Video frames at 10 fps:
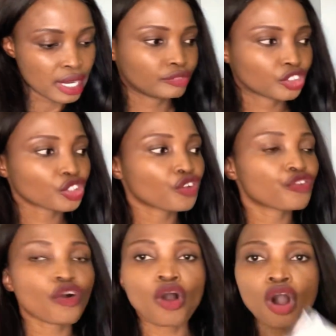So
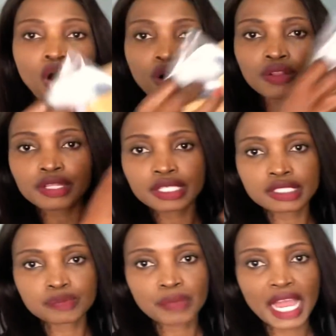for all this
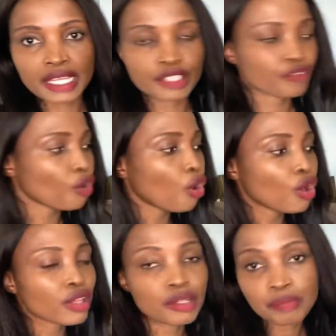package, for
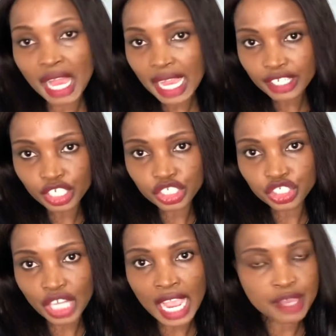all the package,
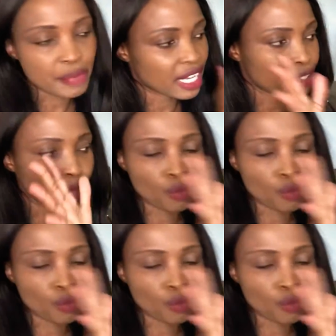I paid